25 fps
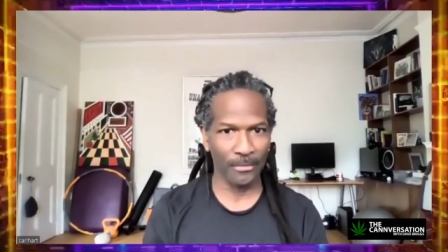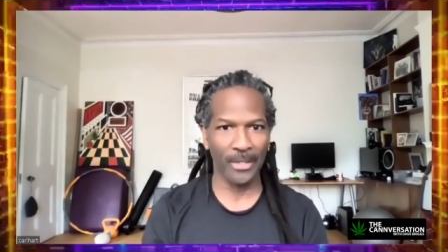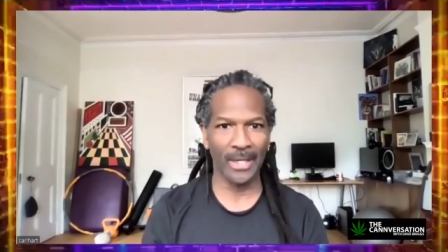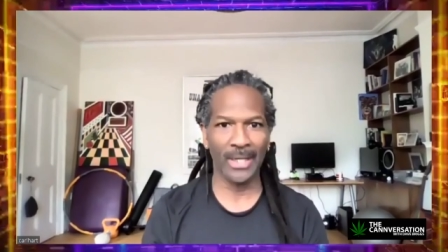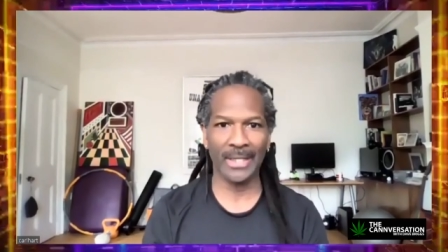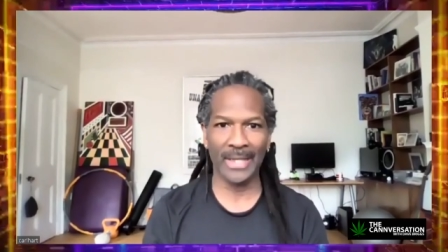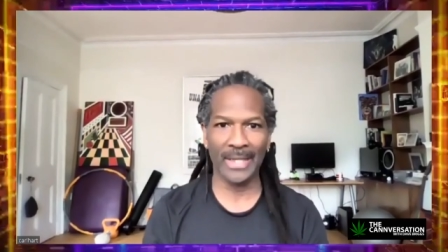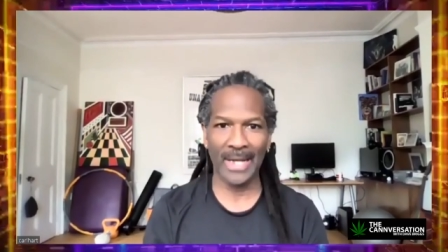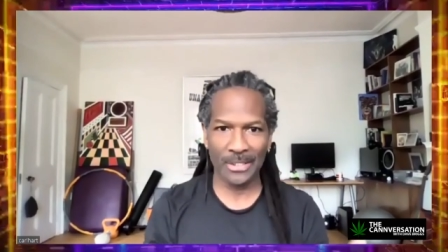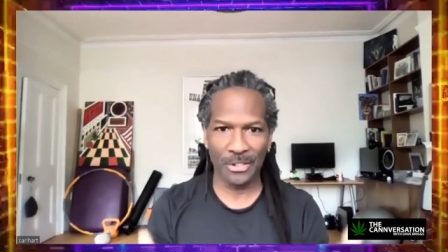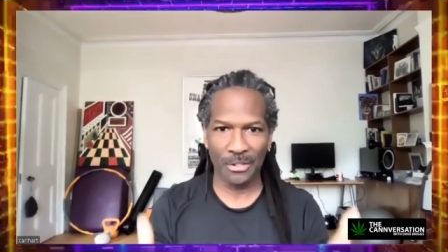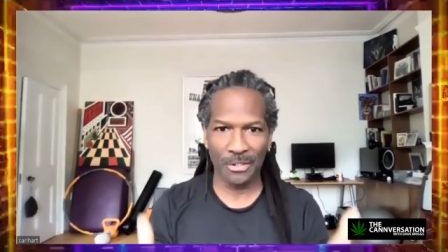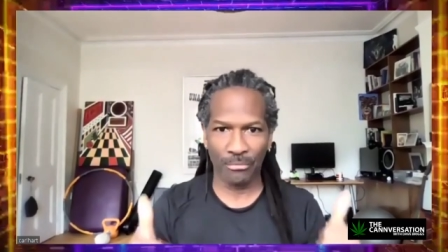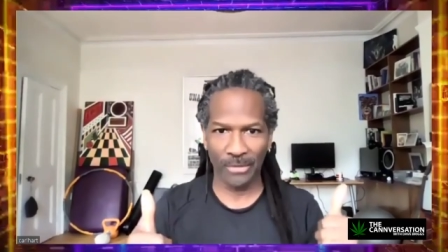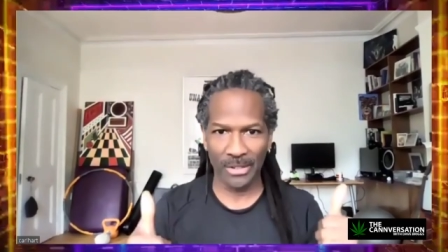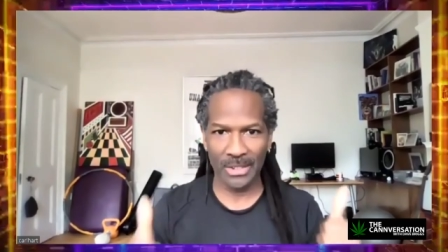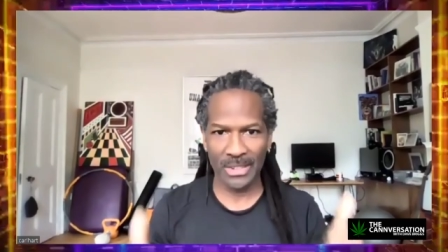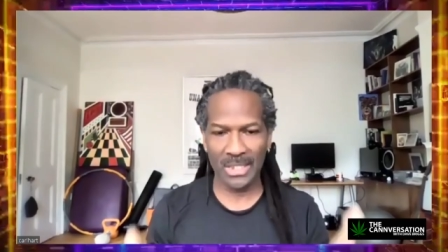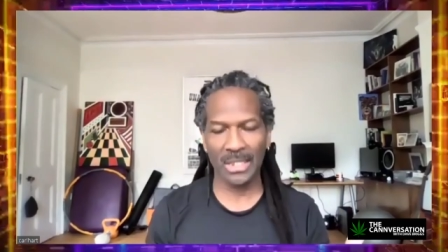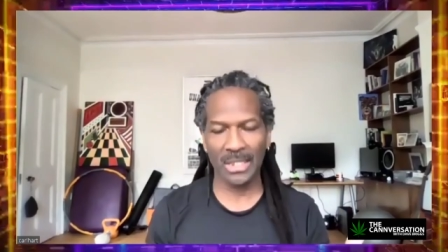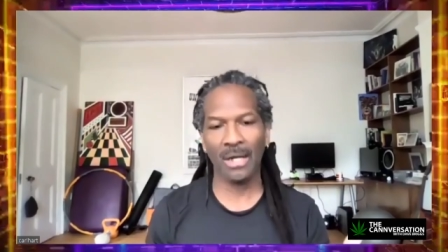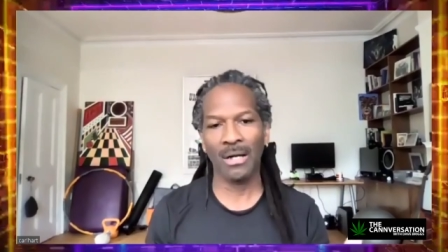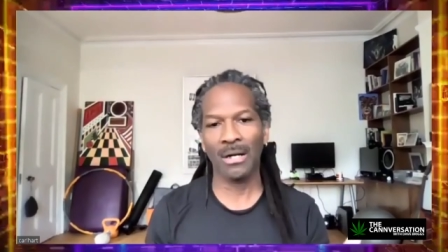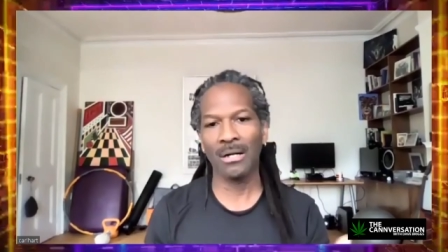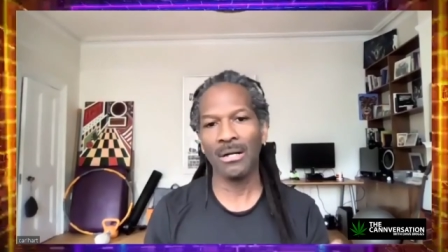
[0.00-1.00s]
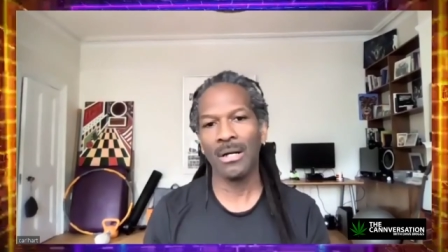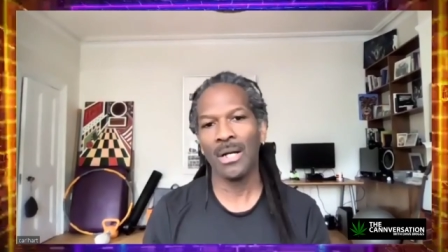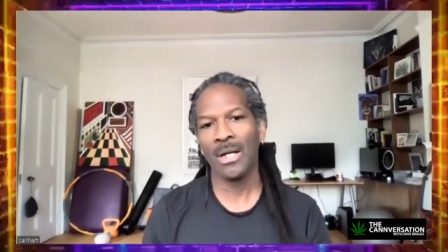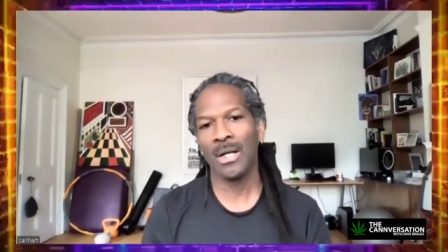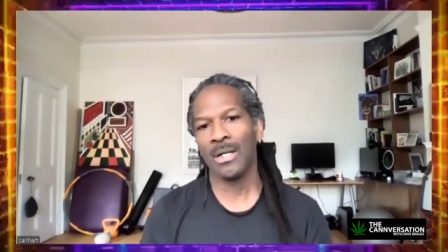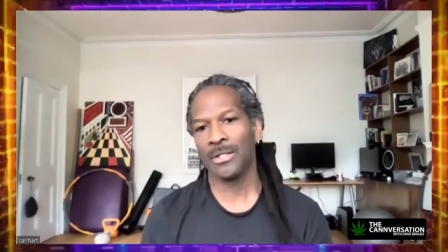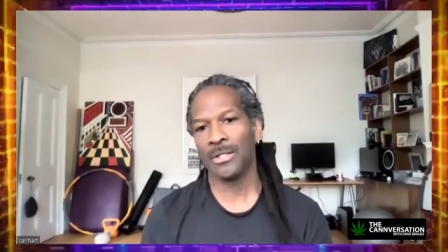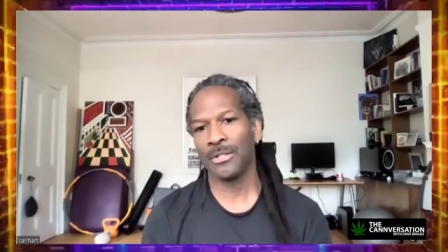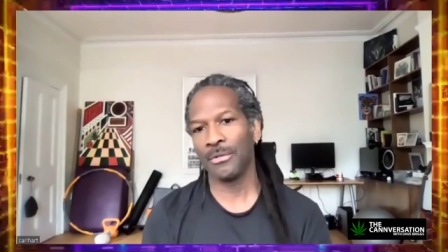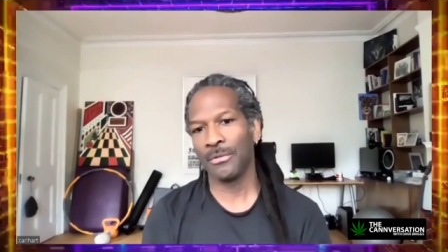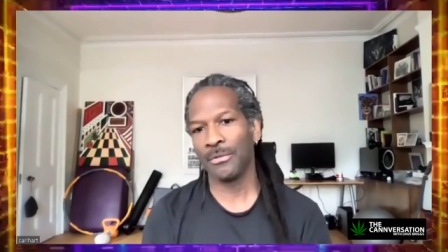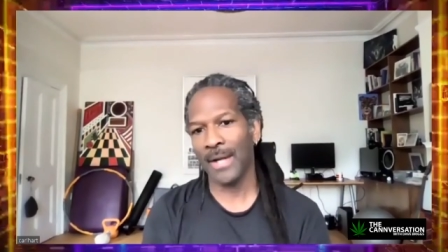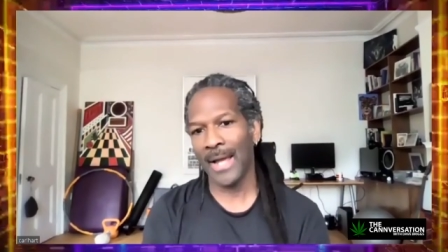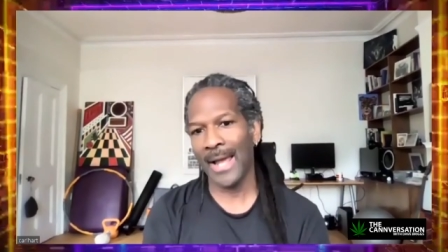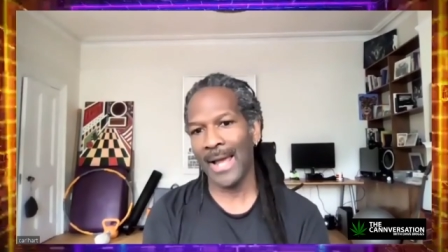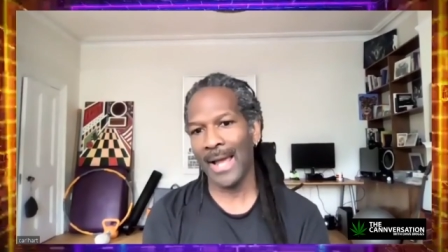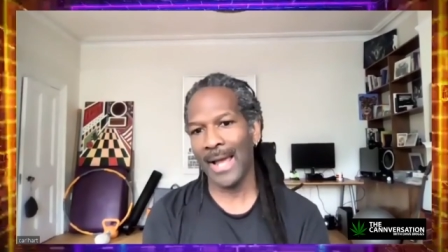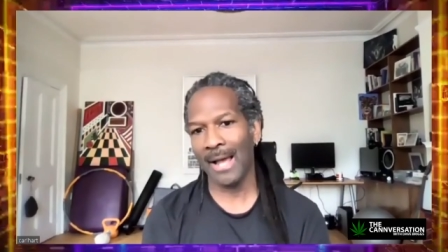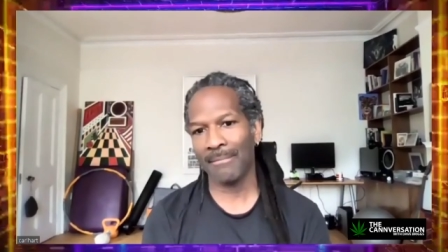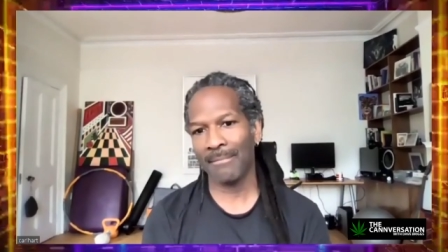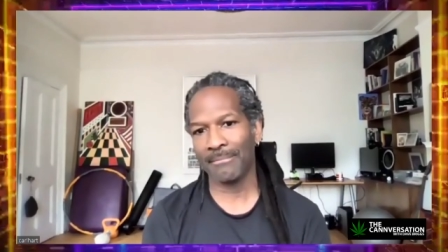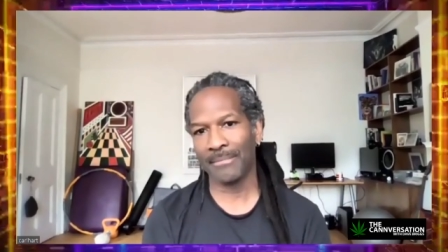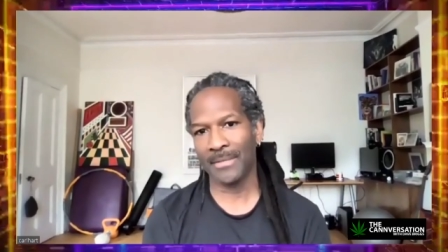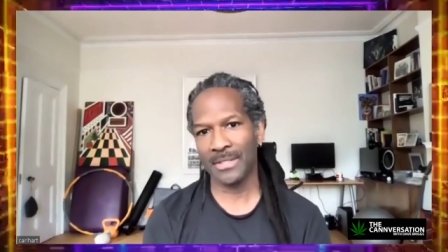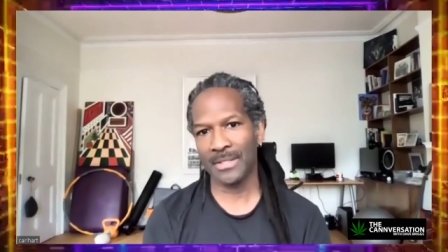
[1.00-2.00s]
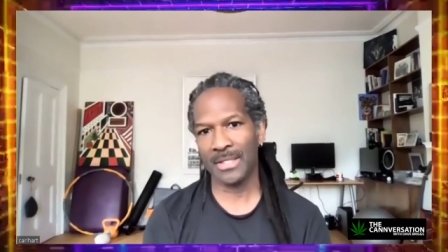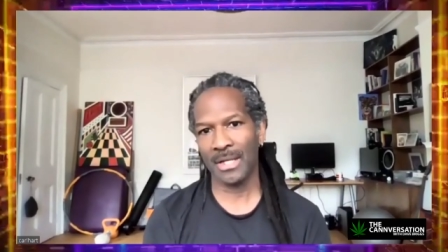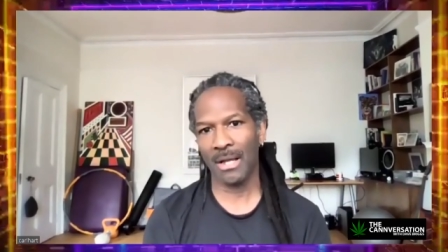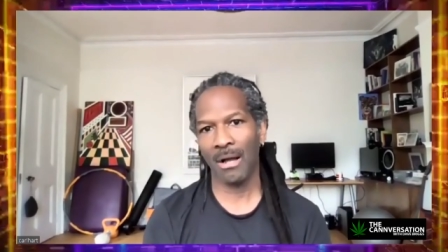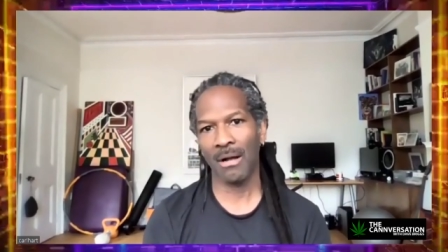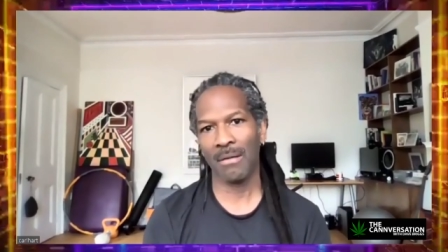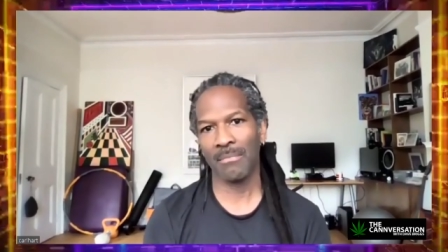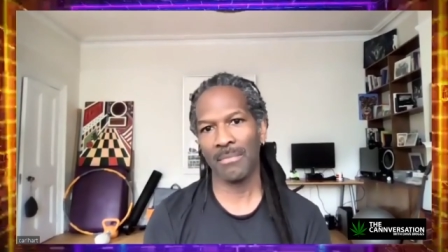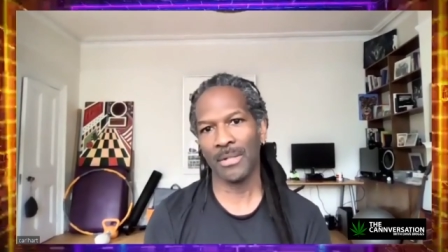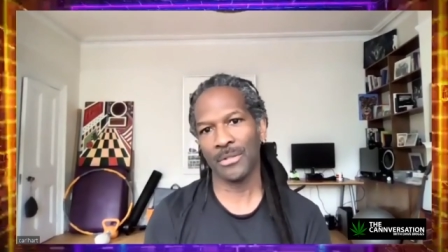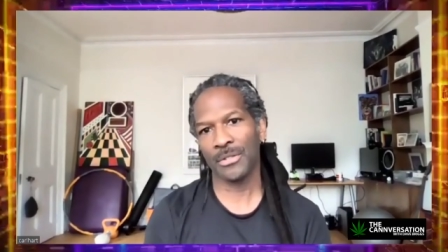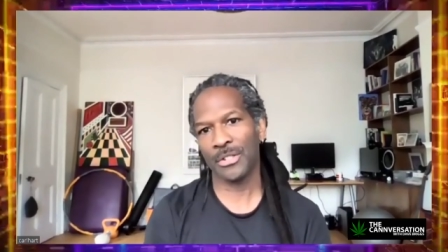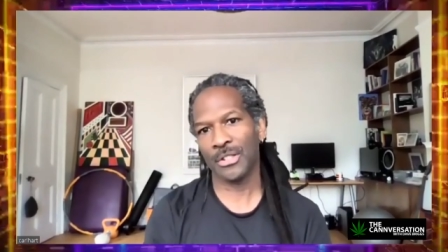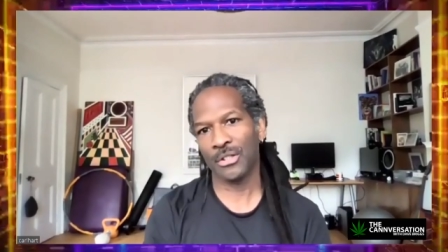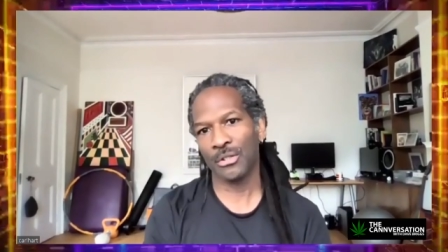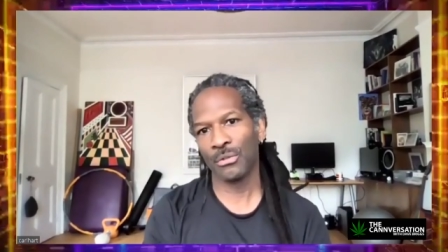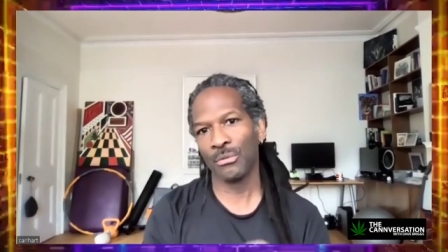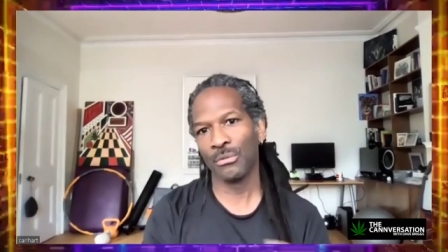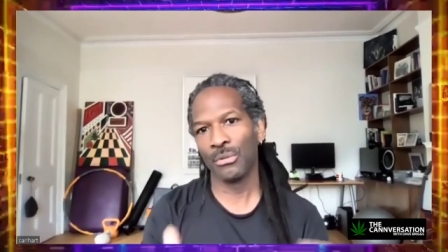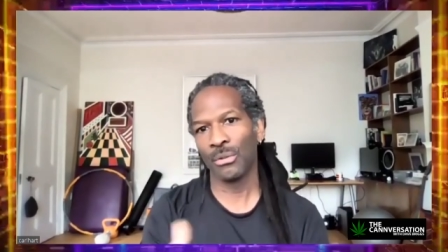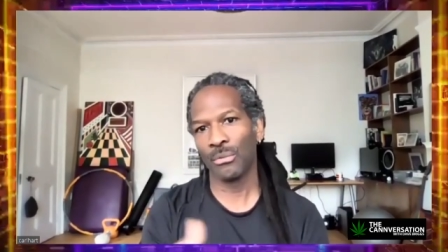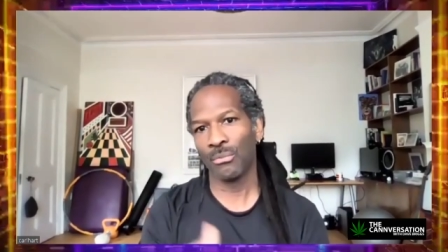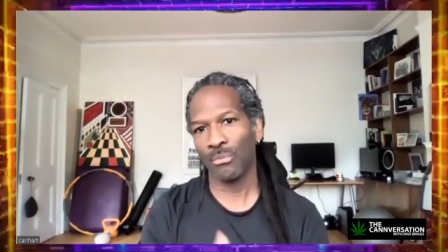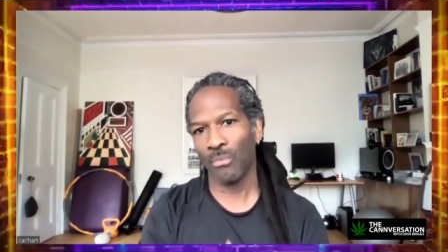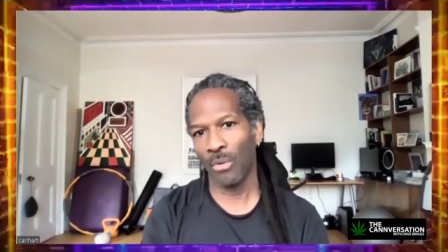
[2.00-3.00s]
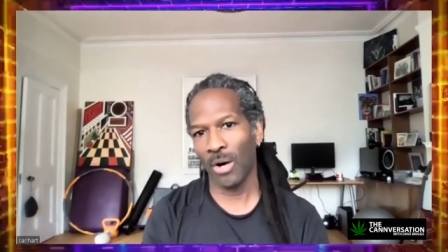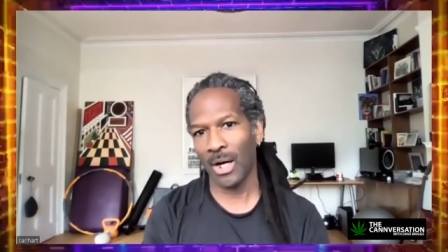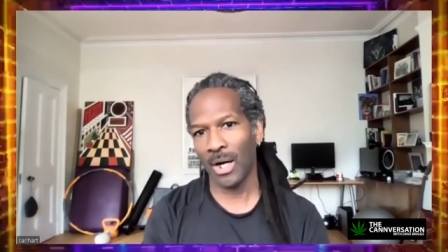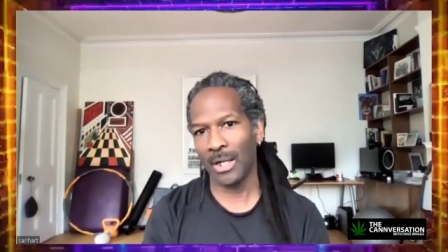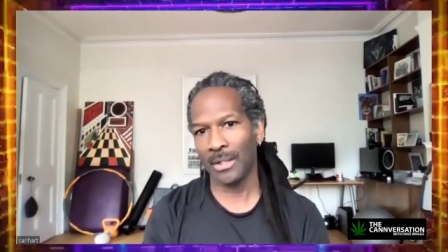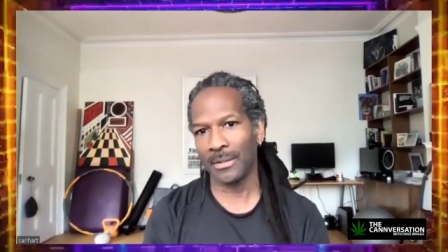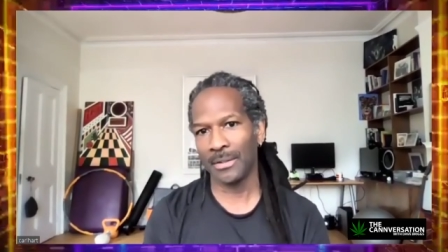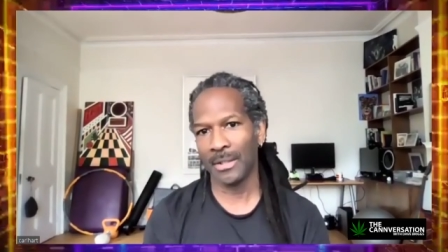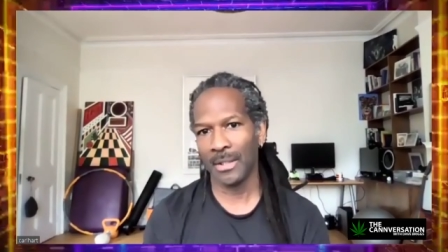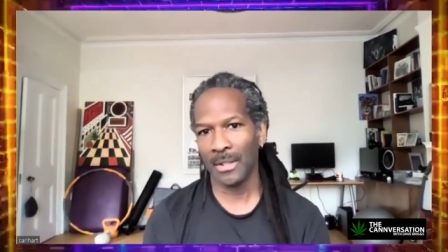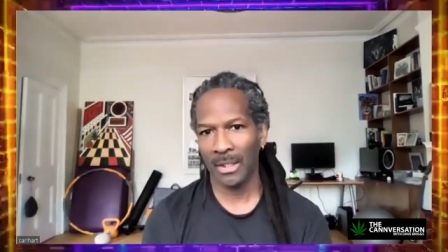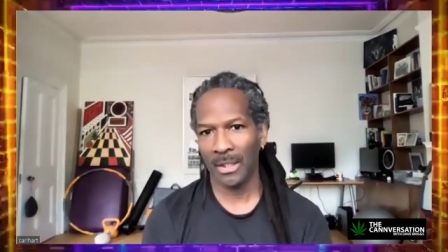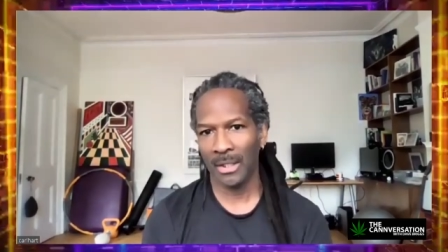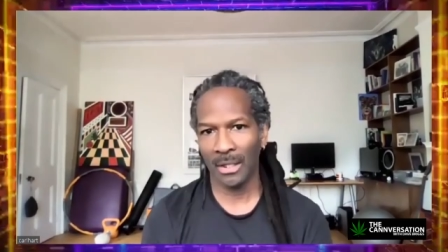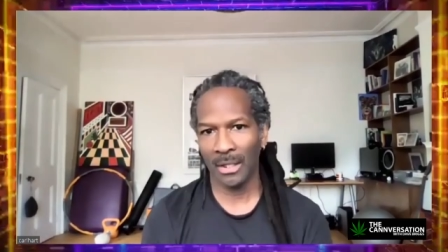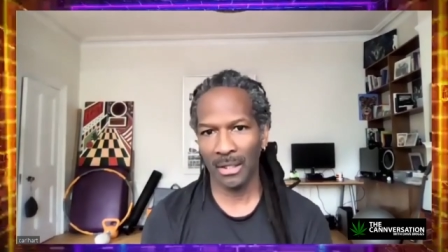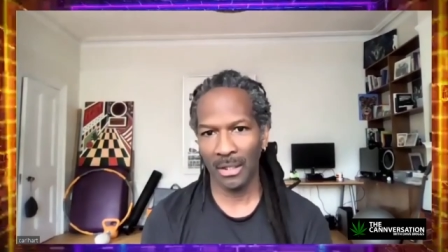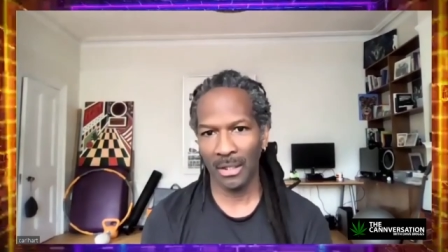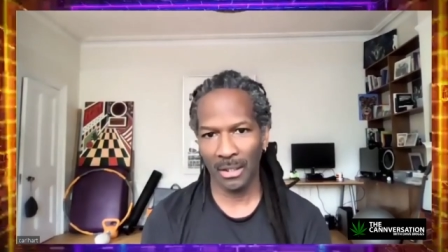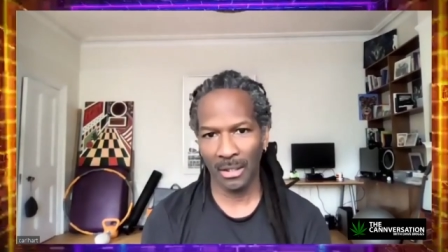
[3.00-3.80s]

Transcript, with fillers: And as a result, you have this almost two to one uh,